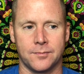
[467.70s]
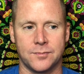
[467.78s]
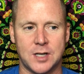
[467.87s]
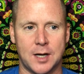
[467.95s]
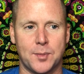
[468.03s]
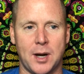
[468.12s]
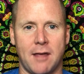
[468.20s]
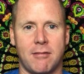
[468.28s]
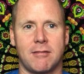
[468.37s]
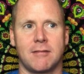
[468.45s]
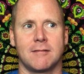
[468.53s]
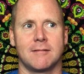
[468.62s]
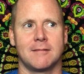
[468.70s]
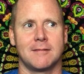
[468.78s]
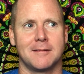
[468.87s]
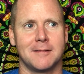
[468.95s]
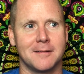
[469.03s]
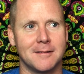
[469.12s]
take a breath,
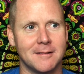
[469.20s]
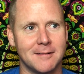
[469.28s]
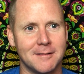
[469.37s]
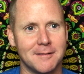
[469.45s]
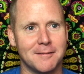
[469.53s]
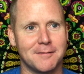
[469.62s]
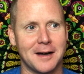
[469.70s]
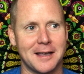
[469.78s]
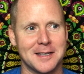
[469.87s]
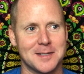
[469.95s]
find